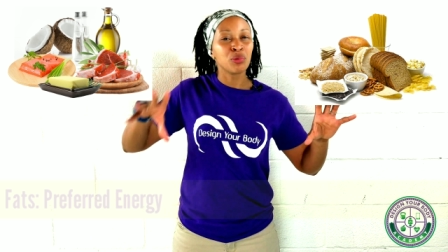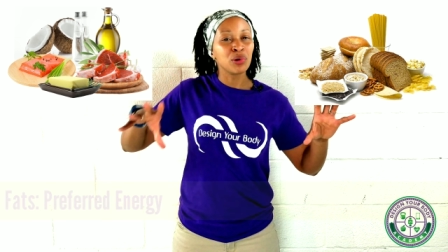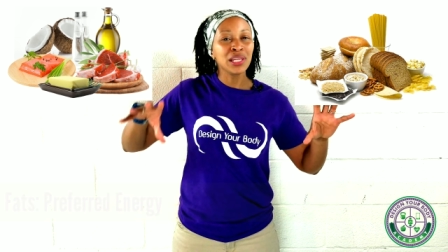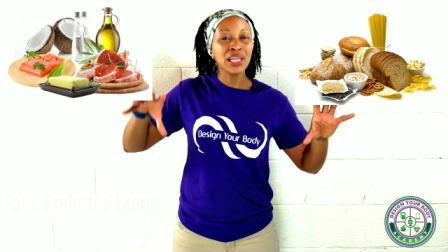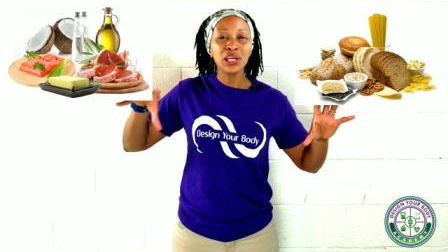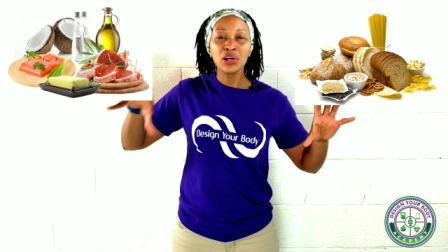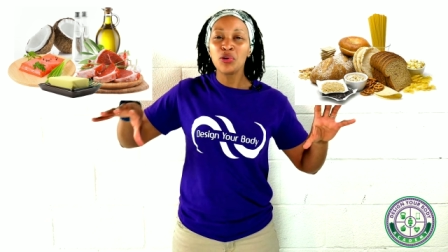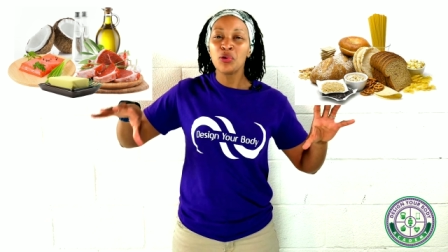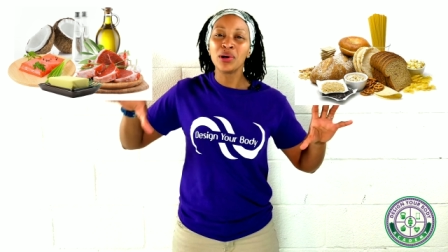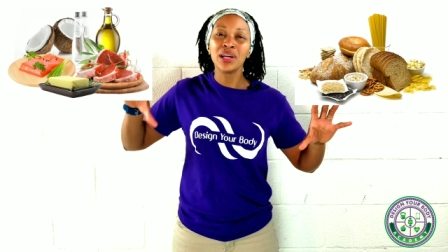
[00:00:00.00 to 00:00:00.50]

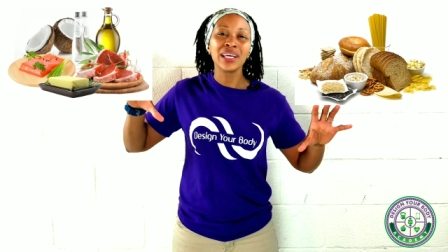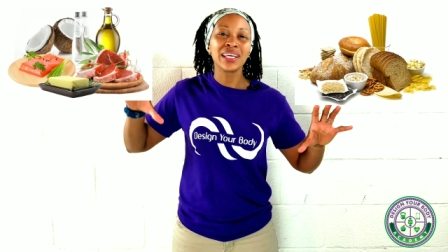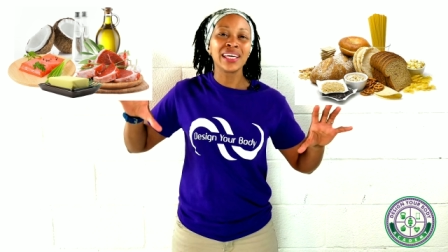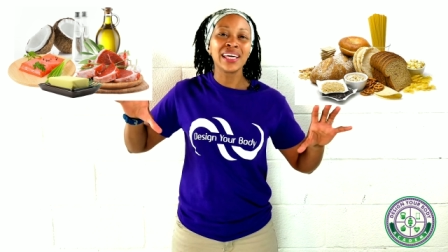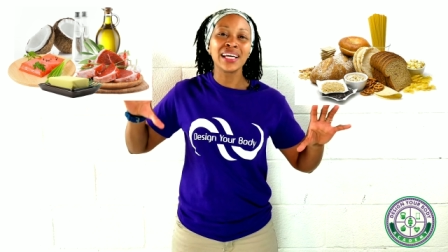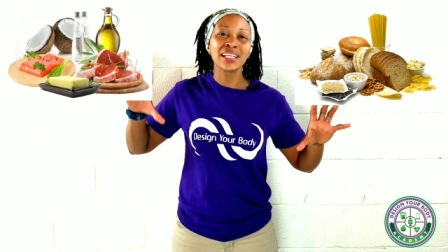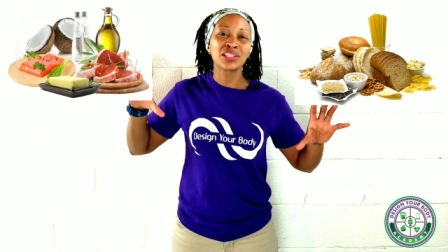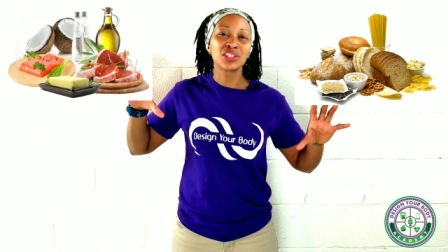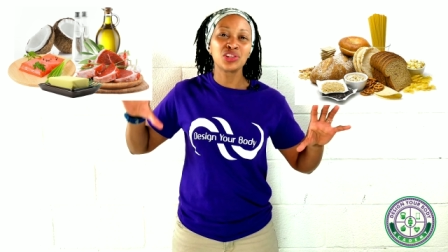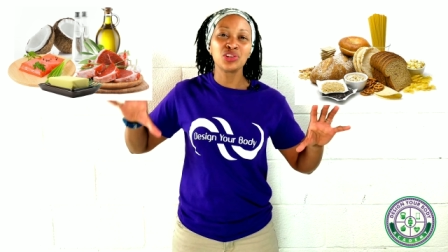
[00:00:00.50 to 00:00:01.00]
really going to
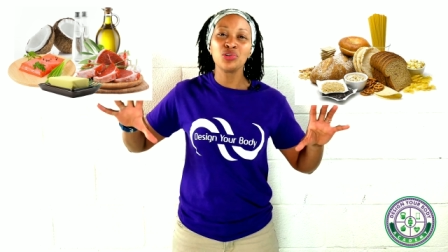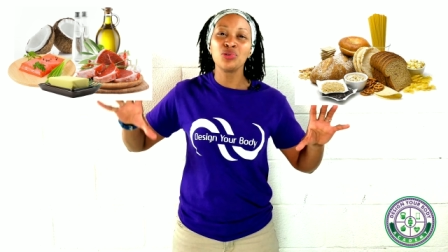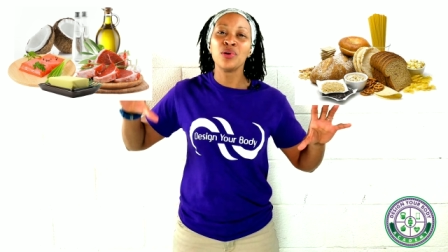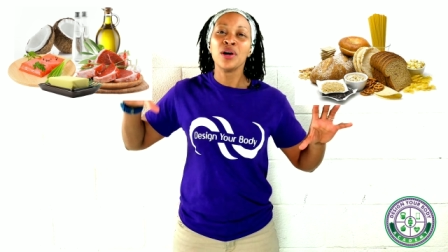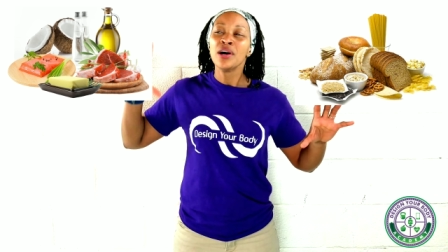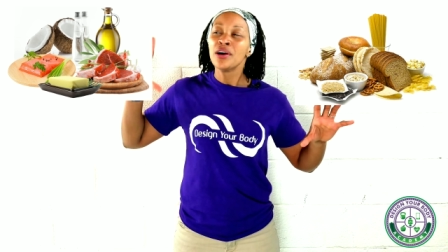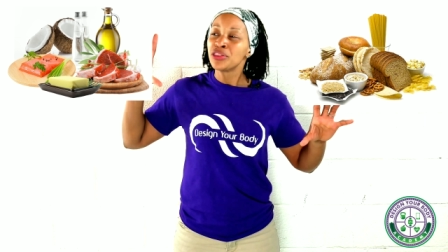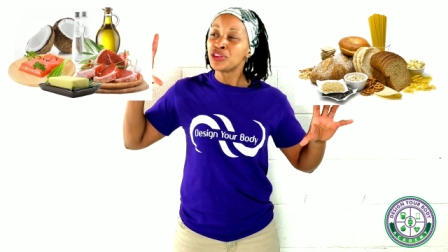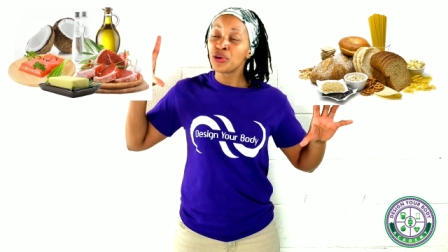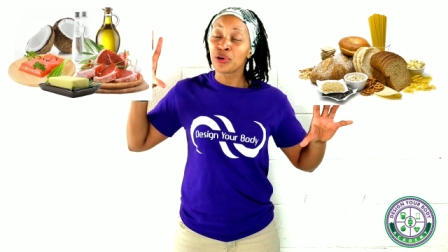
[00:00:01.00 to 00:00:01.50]
get
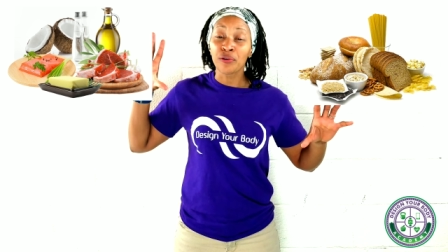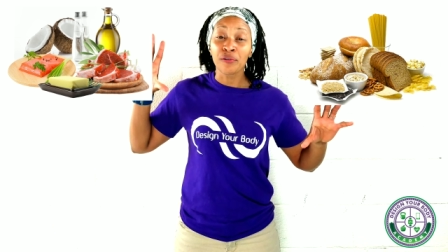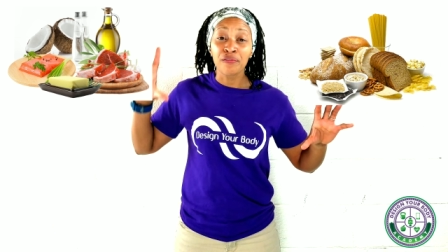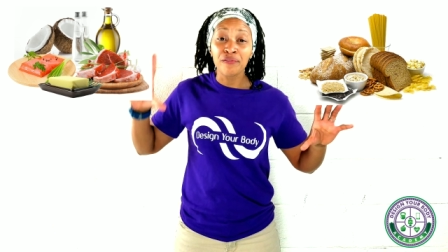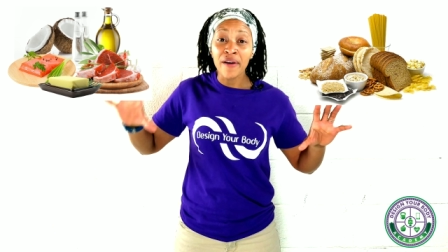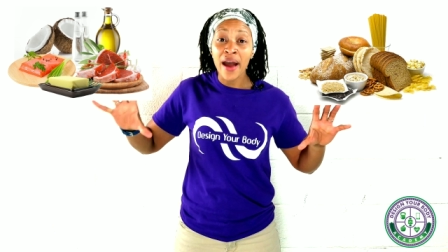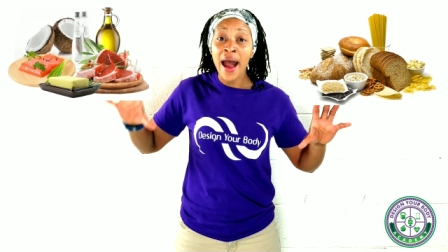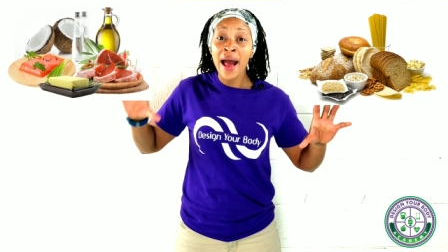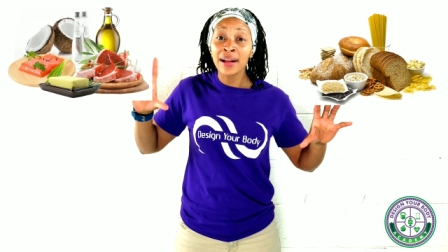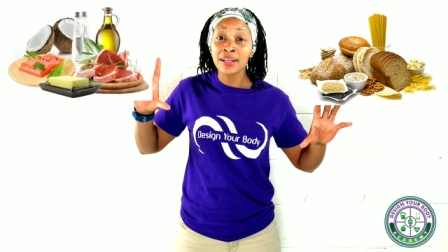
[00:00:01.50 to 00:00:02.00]
to your
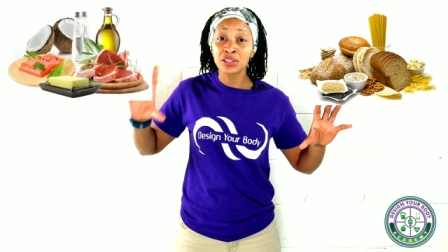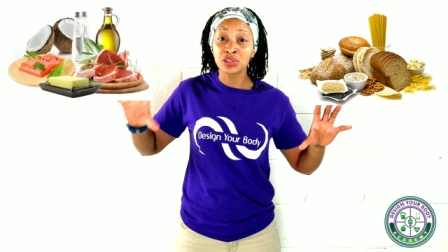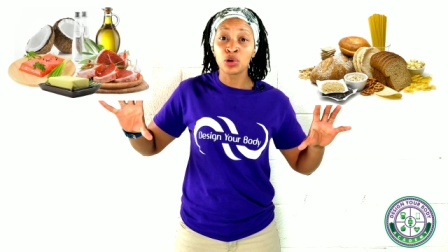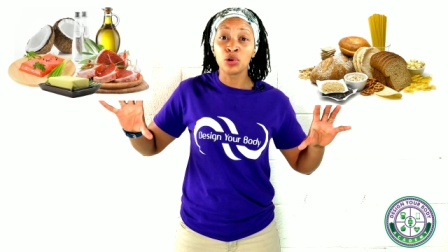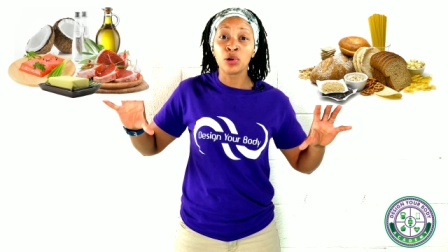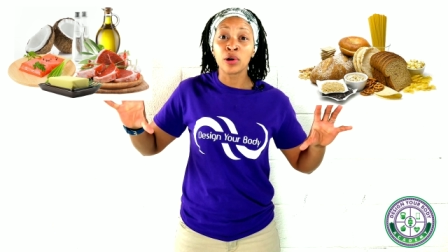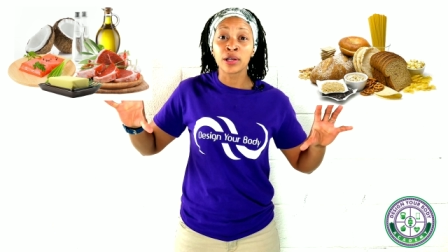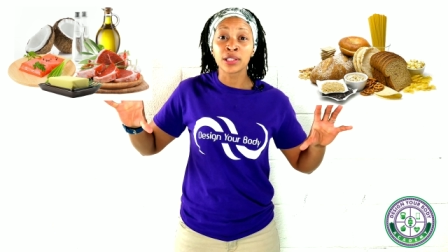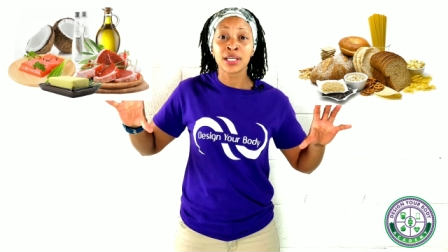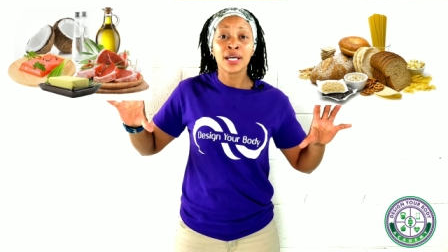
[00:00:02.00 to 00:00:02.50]
fat
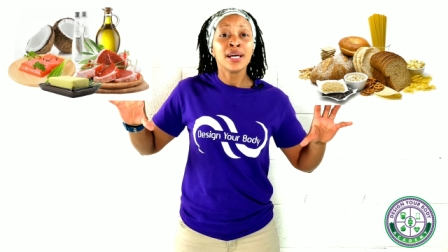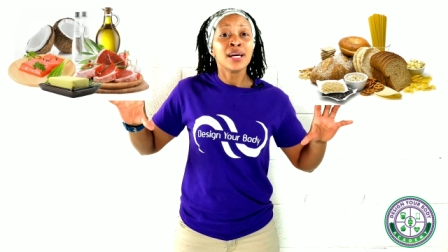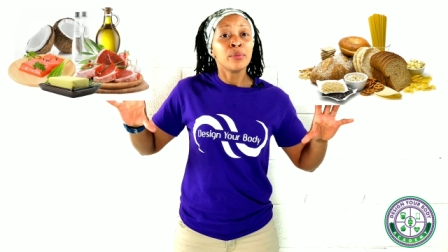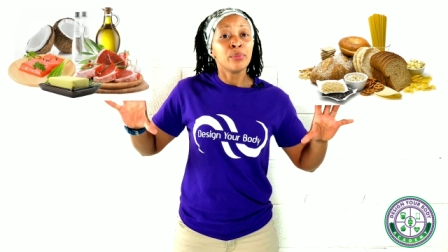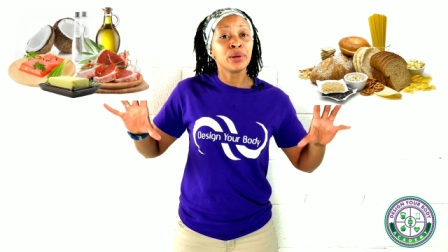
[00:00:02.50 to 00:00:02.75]
stores